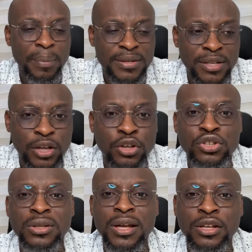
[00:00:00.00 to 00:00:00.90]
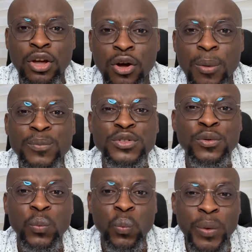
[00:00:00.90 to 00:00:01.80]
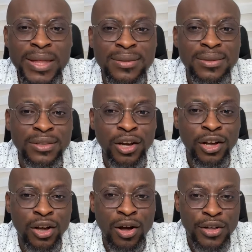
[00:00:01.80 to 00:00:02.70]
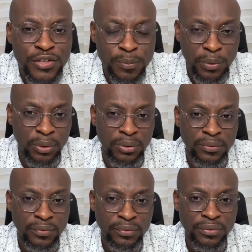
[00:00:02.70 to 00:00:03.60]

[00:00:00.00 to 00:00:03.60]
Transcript: Persecution that comes with the gospel.